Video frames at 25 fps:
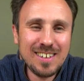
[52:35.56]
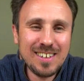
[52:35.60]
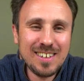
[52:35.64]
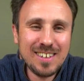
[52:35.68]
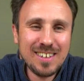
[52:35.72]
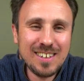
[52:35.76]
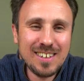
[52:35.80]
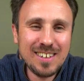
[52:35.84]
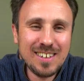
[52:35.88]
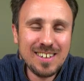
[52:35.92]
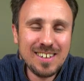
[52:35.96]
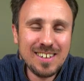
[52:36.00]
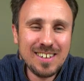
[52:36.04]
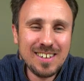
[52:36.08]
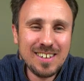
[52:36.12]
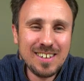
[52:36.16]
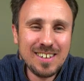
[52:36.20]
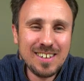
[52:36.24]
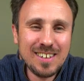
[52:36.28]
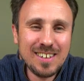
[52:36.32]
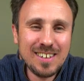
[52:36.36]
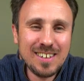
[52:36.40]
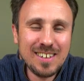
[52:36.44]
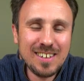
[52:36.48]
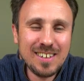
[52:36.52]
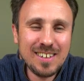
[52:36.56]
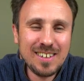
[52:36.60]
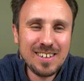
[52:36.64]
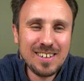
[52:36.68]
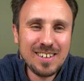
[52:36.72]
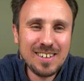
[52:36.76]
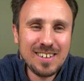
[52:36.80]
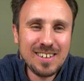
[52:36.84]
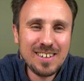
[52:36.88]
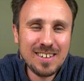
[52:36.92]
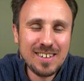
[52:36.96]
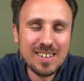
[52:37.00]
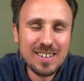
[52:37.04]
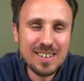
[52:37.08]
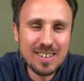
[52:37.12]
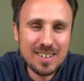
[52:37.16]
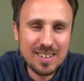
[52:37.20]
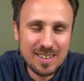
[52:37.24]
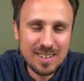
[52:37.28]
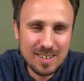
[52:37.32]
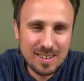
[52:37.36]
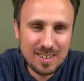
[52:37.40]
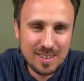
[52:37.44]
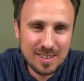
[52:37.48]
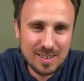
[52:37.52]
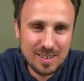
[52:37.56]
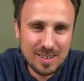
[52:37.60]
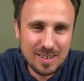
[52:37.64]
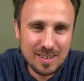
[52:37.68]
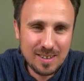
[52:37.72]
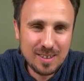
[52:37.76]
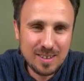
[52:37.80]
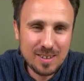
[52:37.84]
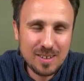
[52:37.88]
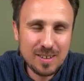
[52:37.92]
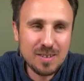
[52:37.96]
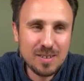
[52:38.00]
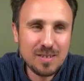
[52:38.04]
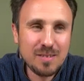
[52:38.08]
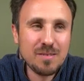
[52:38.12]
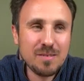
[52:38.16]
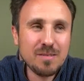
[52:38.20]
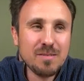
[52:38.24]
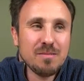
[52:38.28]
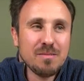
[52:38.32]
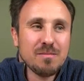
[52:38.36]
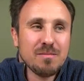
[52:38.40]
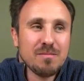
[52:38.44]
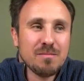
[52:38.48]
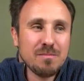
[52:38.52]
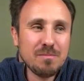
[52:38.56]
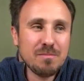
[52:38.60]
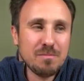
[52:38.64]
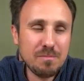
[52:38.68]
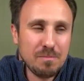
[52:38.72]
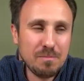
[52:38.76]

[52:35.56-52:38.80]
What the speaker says: No words are spoken by the person on screen.